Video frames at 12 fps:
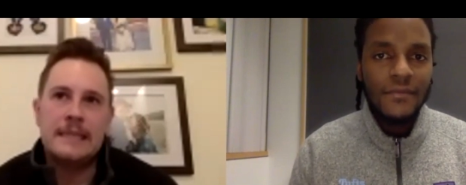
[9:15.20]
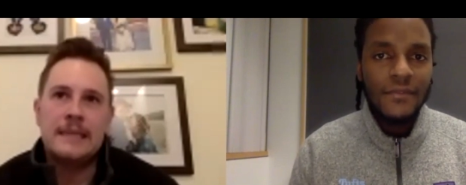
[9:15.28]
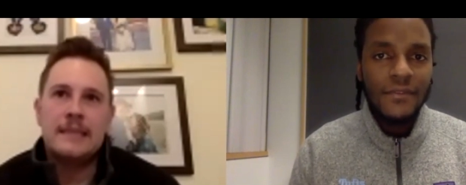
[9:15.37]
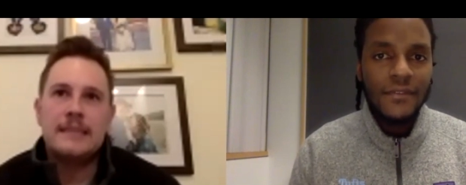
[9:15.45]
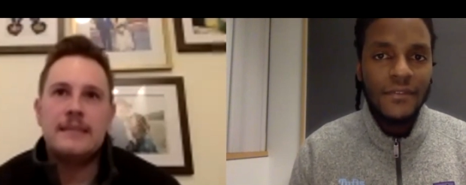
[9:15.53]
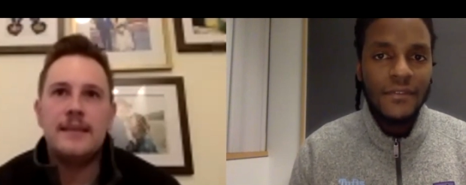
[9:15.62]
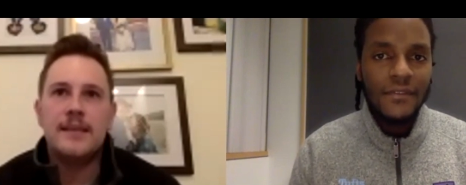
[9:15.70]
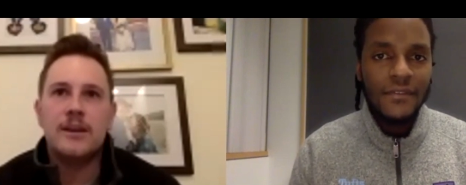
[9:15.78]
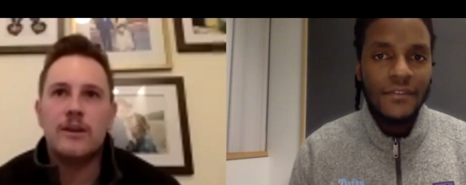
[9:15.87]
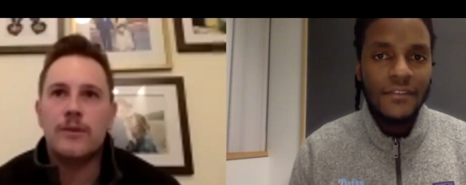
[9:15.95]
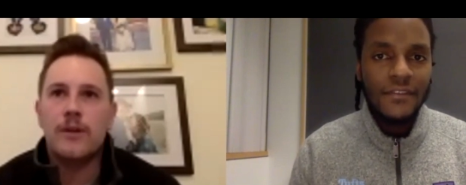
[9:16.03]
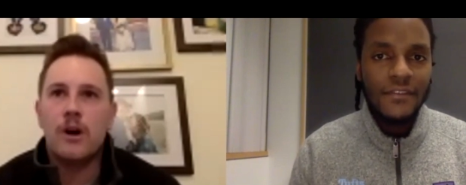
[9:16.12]

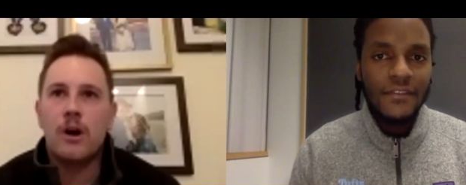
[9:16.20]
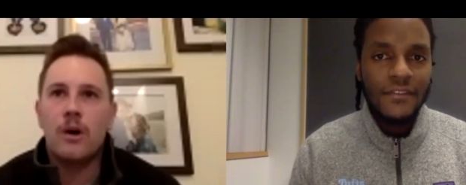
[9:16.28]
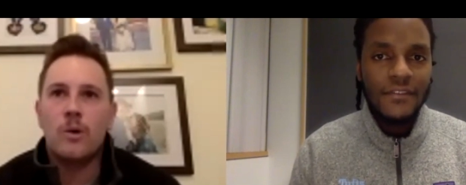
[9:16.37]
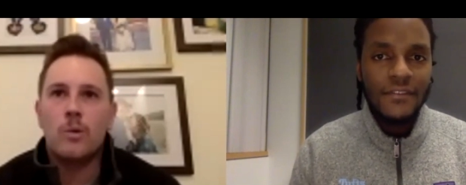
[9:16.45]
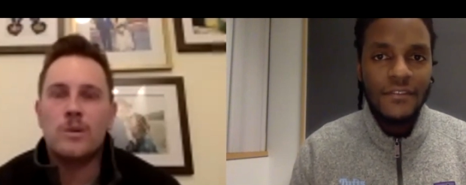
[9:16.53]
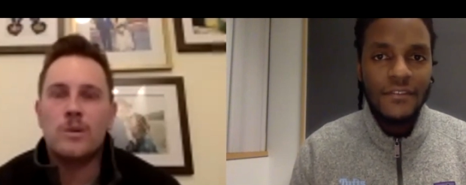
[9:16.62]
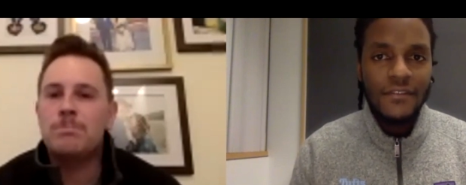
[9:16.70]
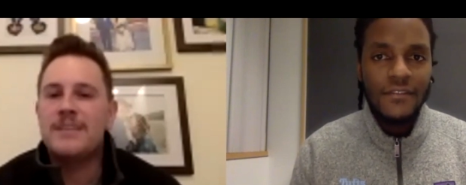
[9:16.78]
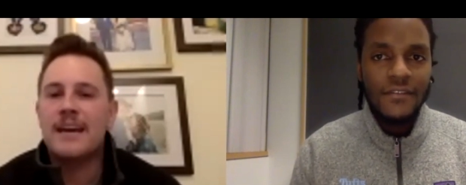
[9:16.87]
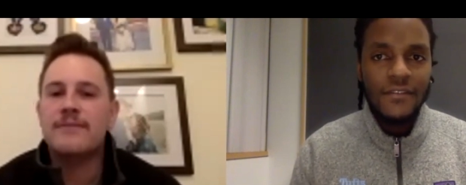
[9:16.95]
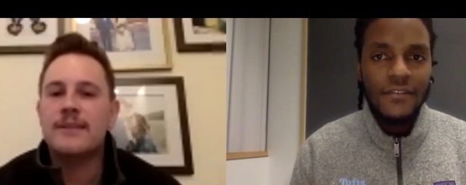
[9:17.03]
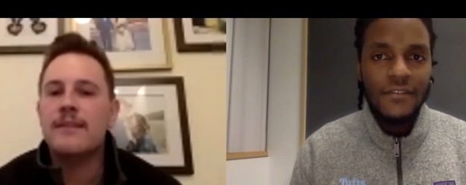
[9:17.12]
Speaker 1: year though was
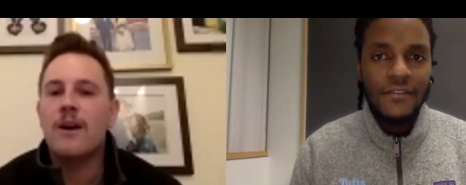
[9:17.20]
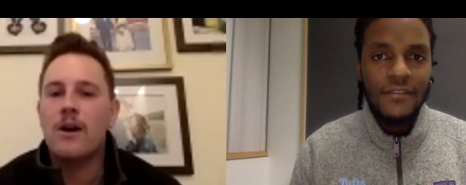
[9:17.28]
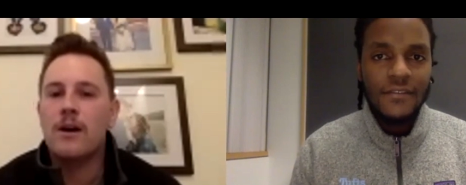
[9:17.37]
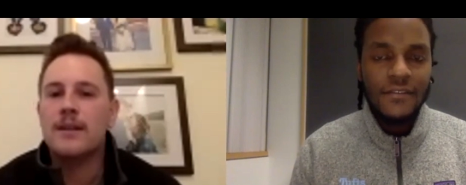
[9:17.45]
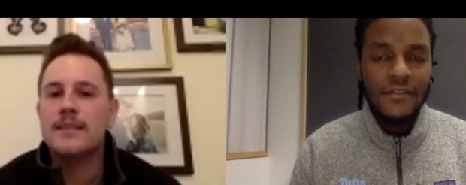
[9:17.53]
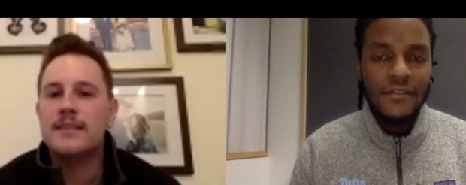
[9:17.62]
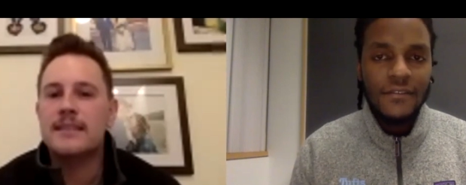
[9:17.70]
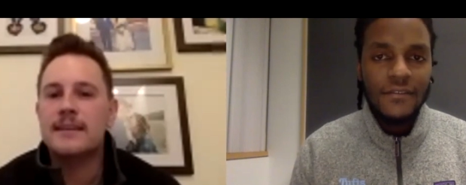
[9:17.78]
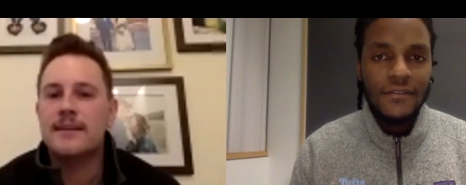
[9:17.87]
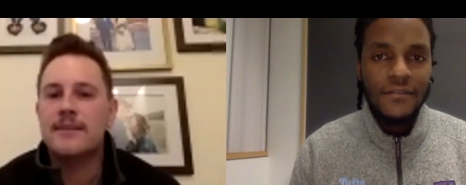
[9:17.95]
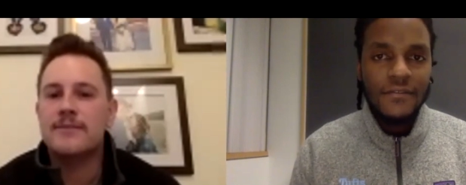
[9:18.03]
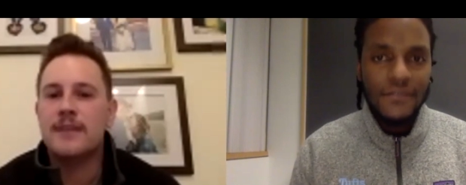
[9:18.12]
definitely the hardest
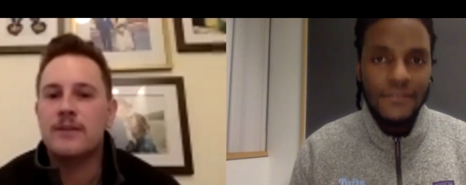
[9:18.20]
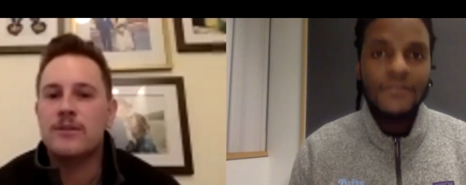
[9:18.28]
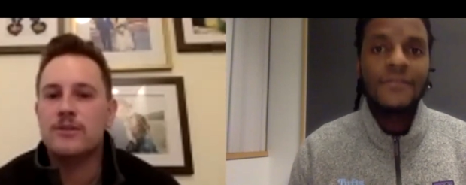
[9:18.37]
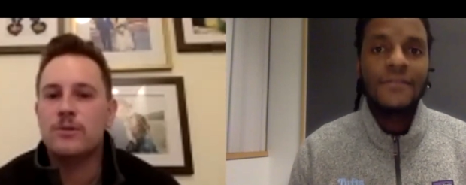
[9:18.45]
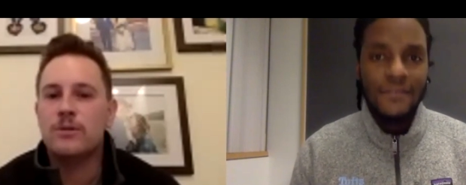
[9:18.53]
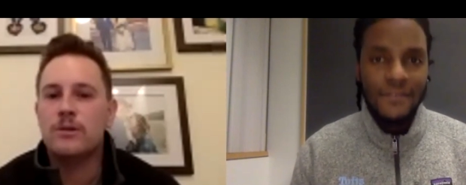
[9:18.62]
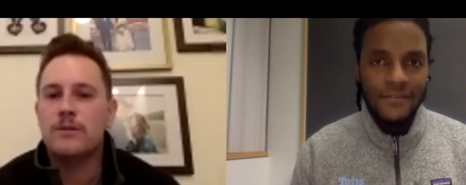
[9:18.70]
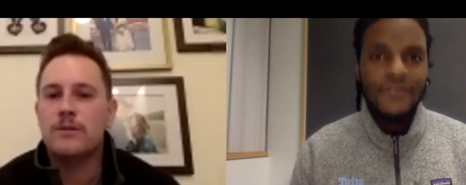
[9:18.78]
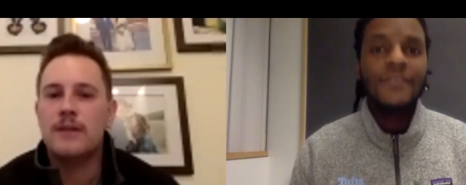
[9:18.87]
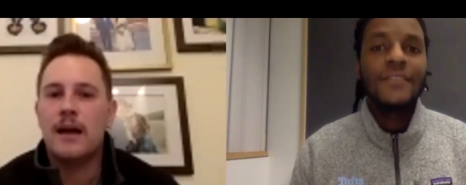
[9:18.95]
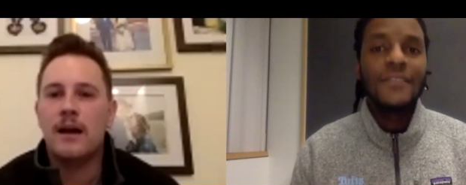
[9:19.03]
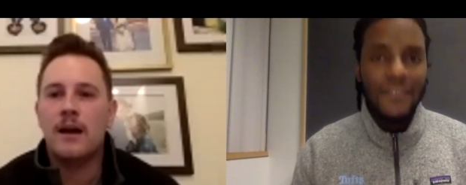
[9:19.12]
year of dental school
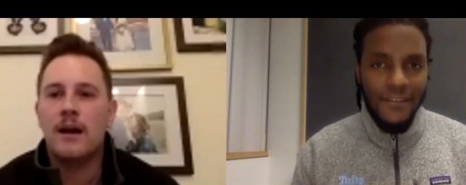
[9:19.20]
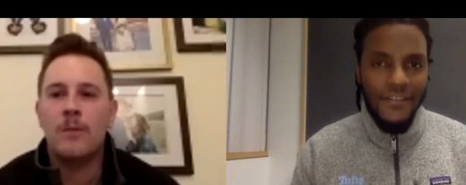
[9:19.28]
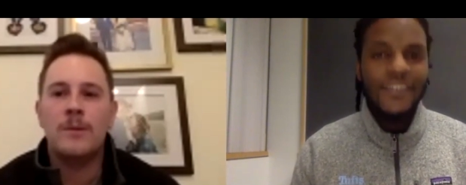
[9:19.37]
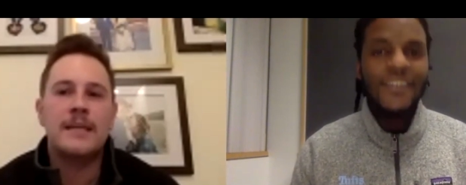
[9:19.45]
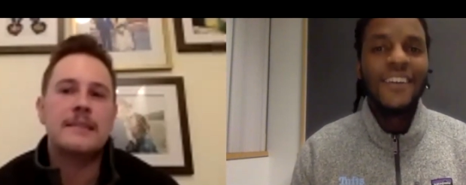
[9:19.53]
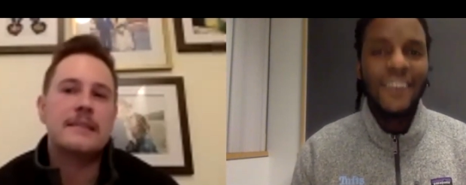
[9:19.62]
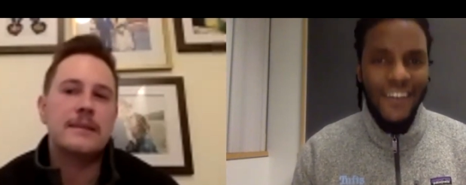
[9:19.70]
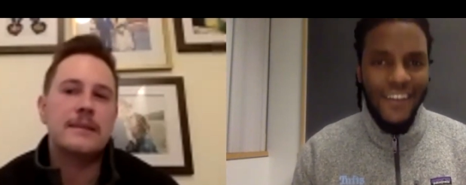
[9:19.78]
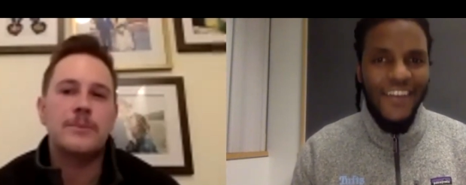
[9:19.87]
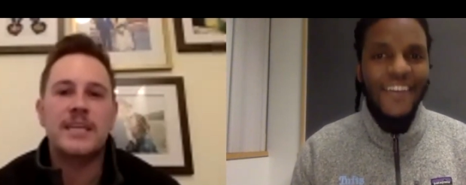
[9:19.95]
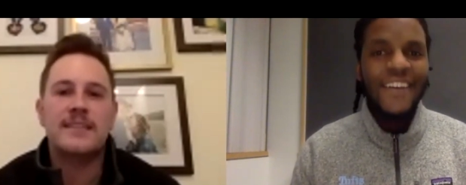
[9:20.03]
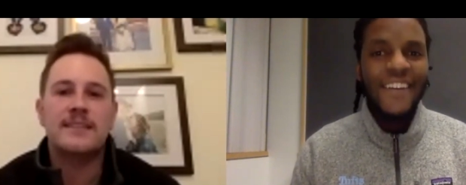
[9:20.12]
um, and it's the
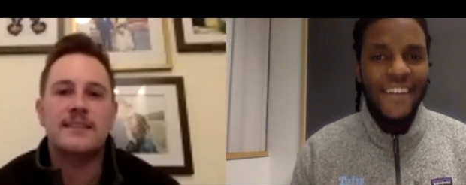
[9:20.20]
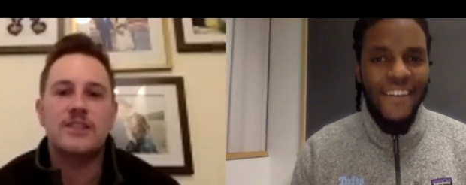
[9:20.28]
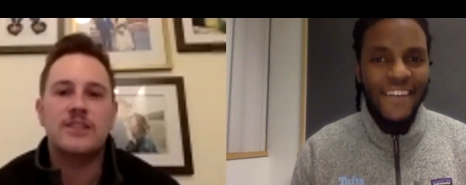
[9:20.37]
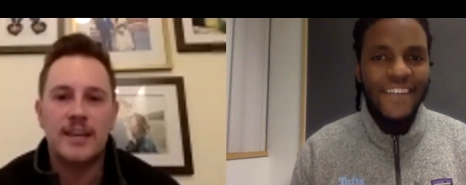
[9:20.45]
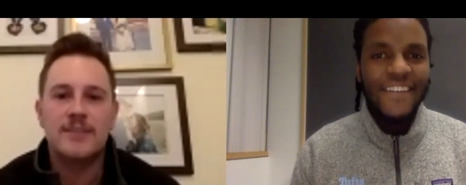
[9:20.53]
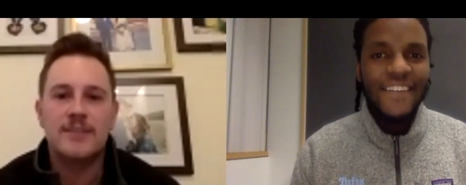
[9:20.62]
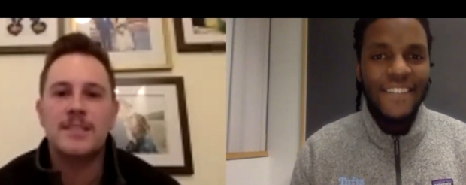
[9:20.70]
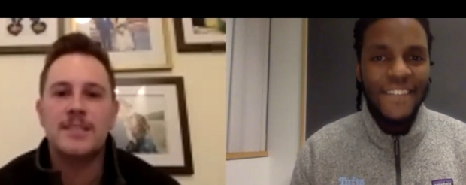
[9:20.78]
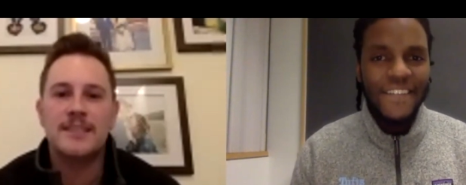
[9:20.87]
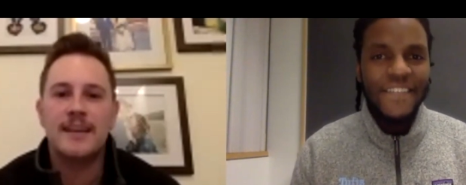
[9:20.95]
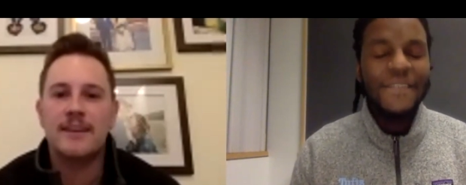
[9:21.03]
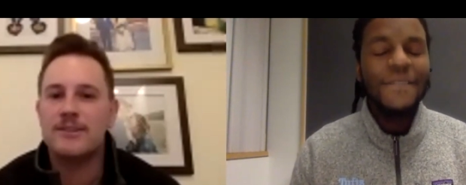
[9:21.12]
biggest adjustment
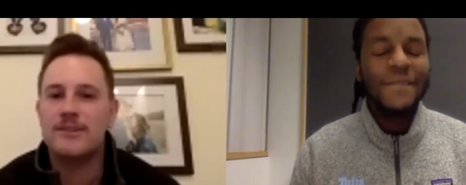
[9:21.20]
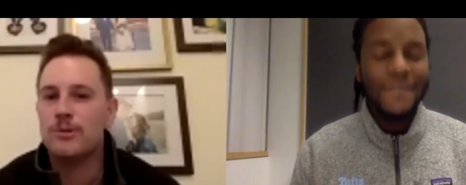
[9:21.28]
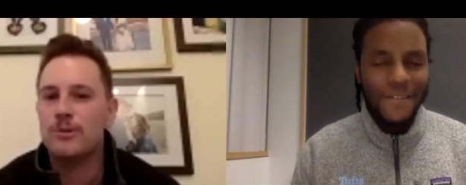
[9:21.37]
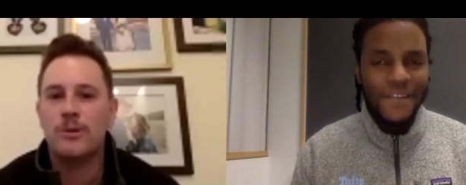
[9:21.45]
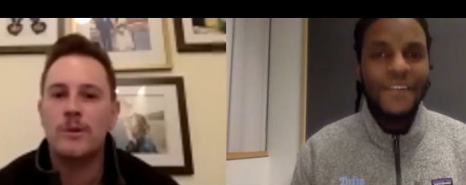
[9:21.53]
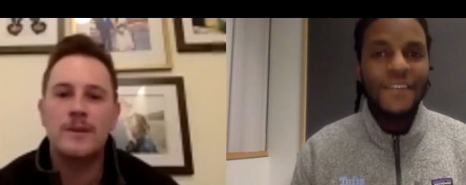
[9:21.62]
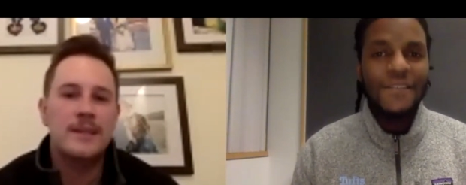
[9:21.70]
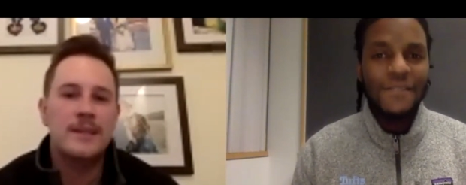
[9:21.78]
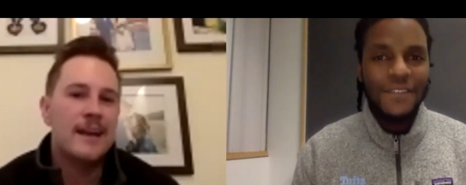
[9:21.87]
to dental school